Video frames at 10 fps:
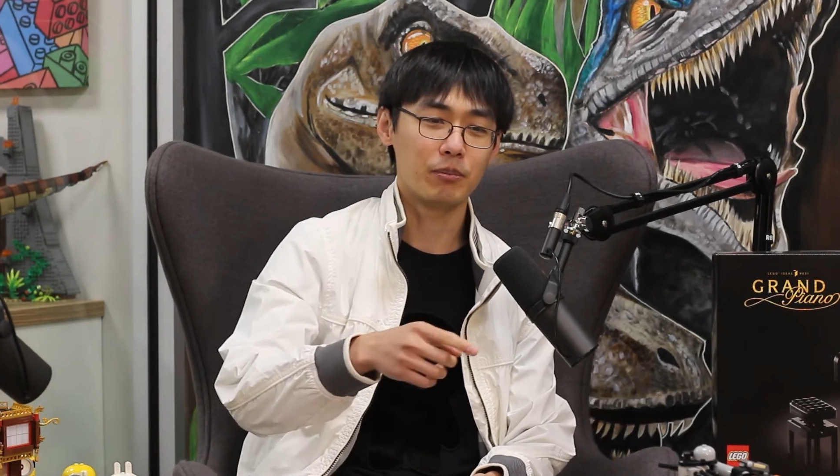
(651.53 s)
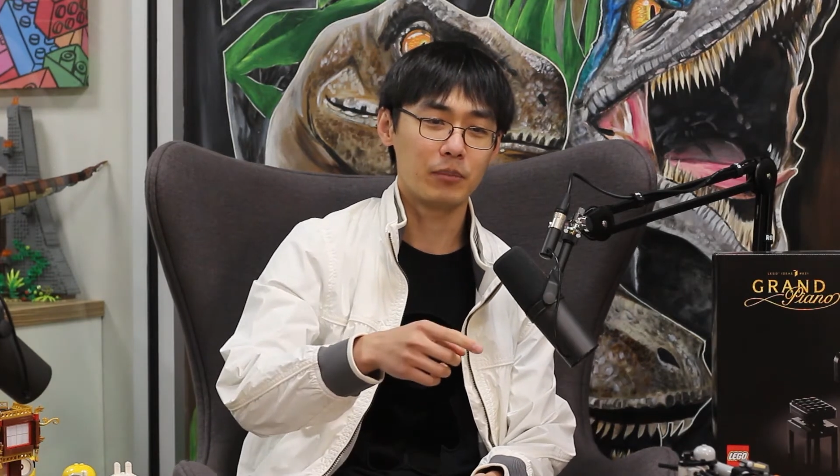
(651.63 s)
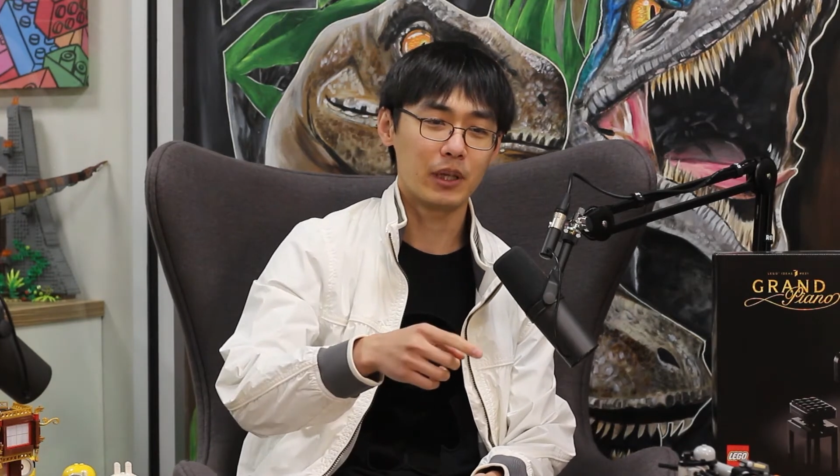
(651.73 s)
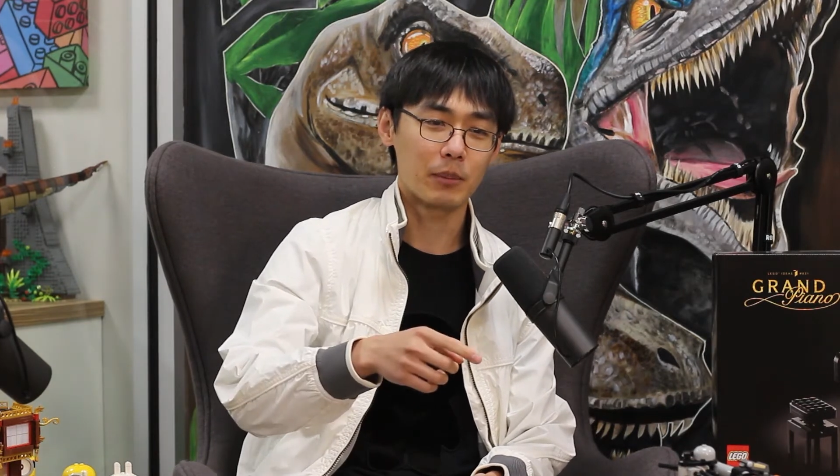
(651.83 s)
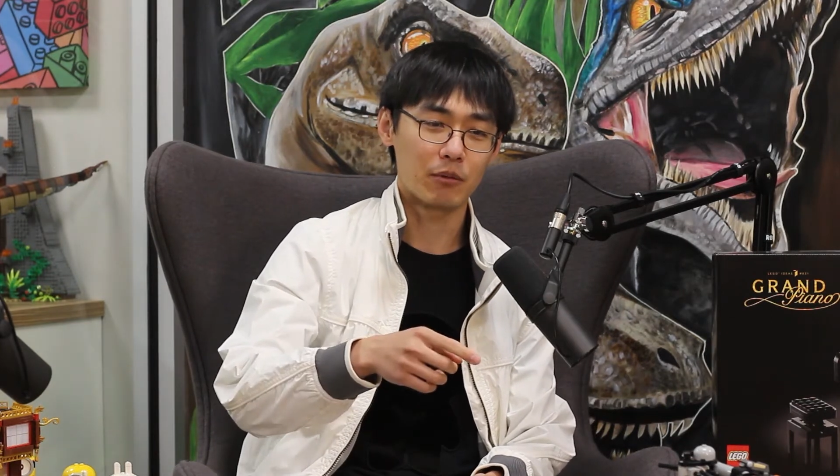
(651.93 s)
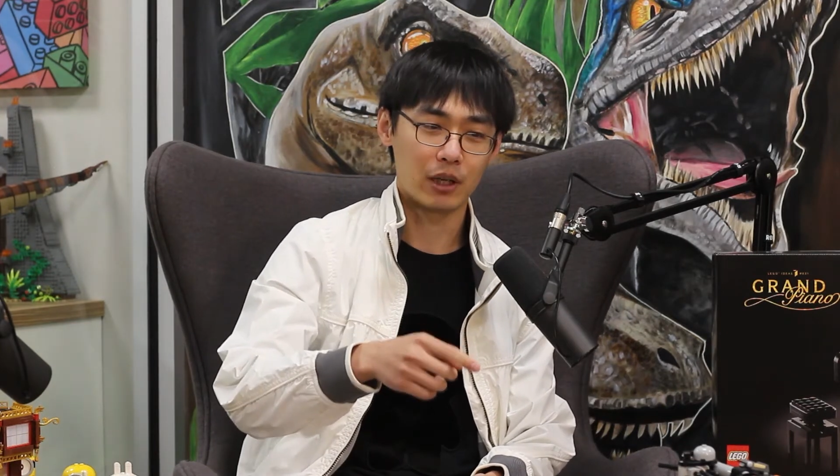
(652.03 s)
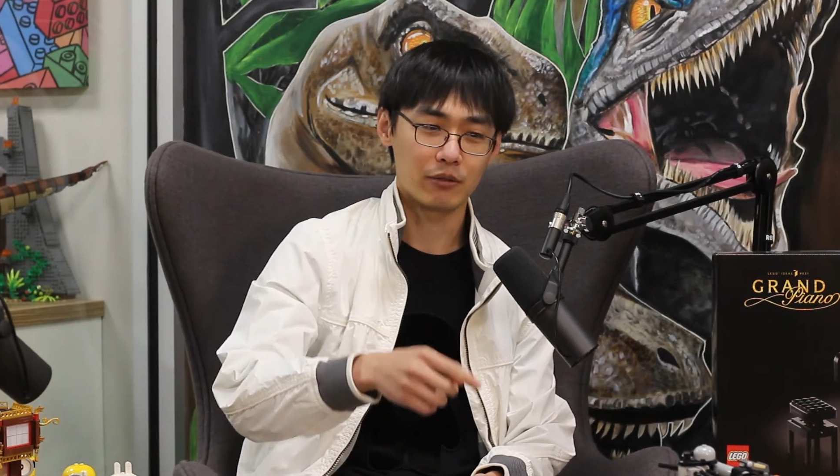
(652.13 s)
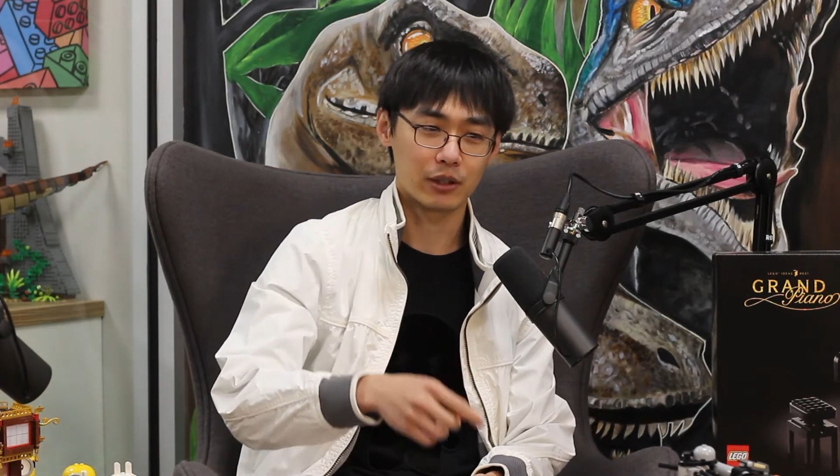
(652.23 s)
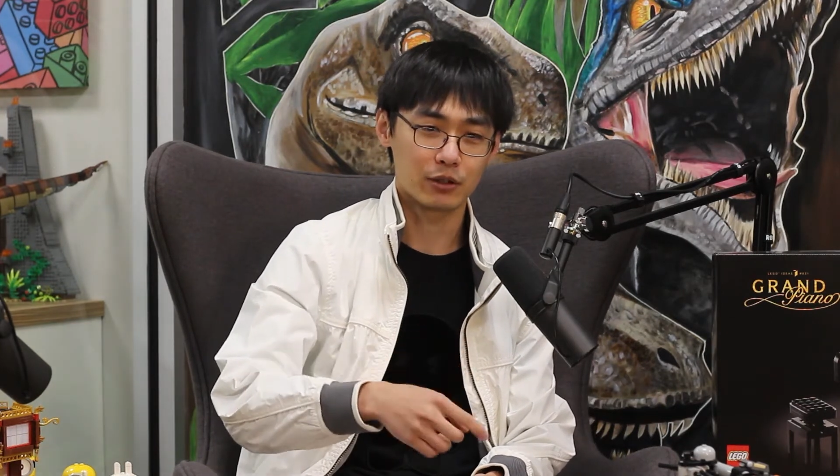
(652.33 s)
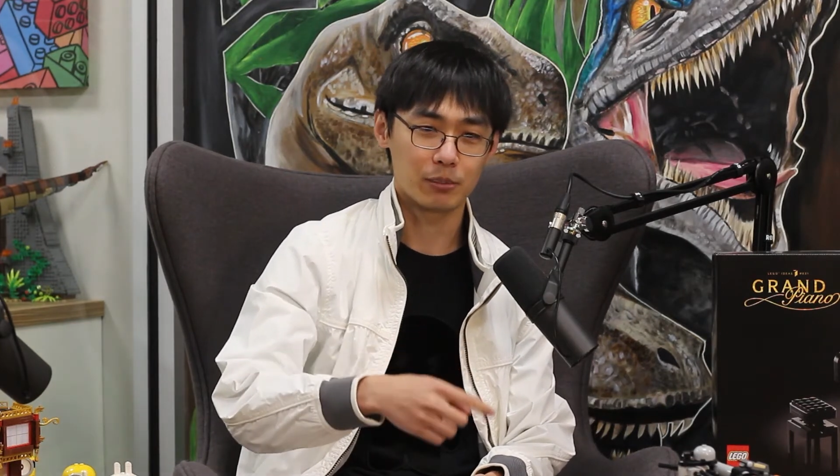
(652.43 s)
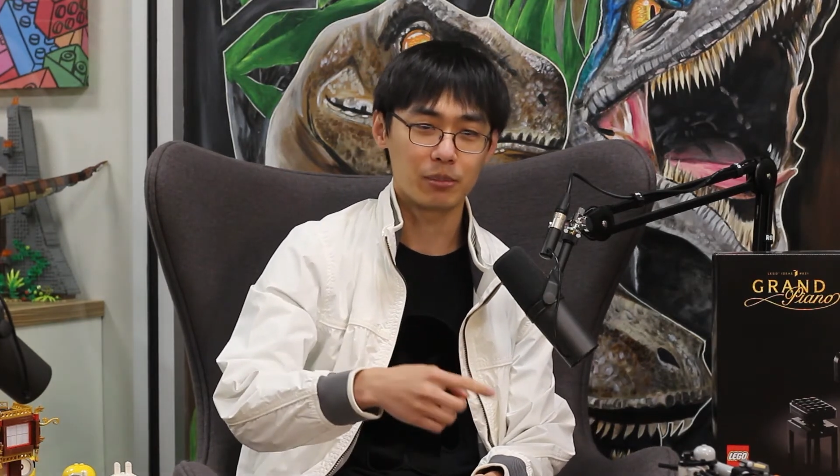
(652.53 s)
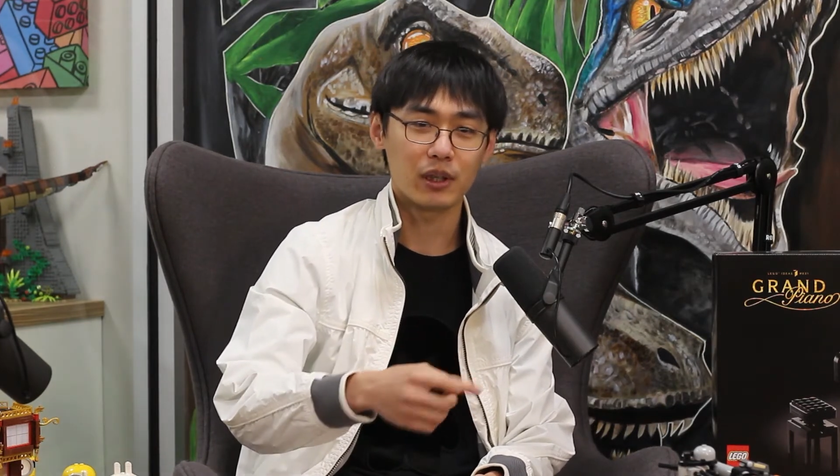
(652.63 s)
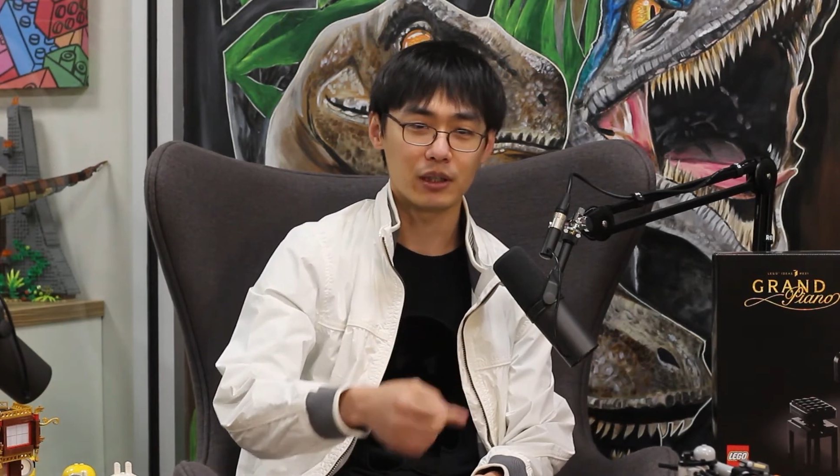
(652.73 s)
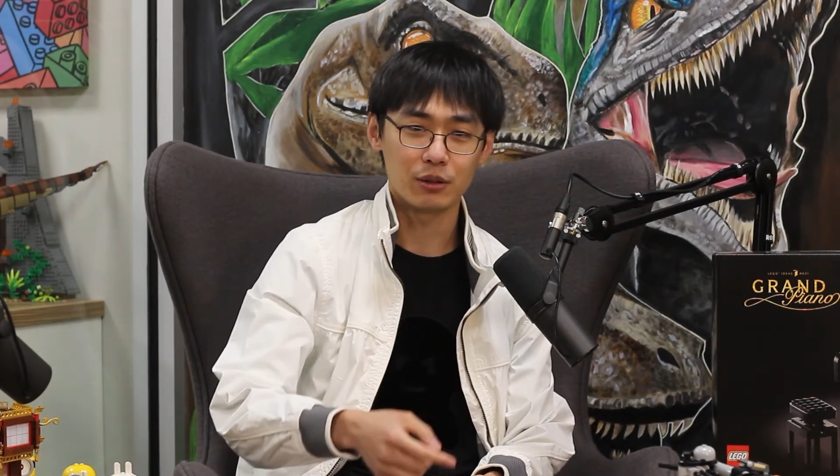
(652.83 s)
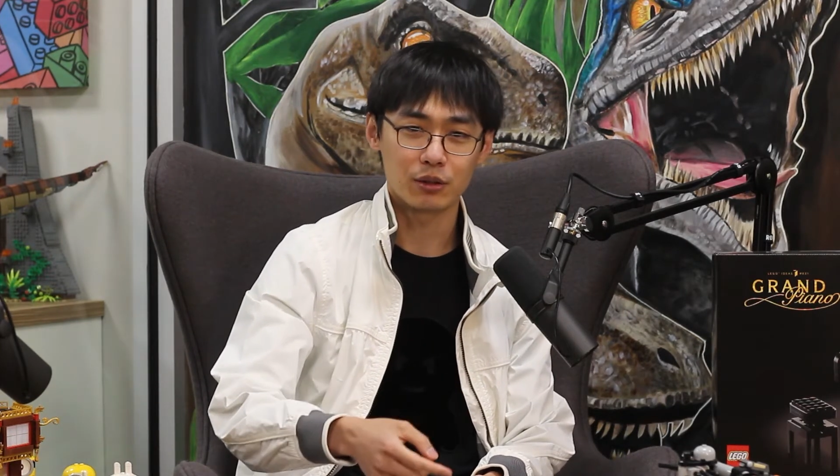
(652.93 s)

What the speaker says: me and my wife actually planned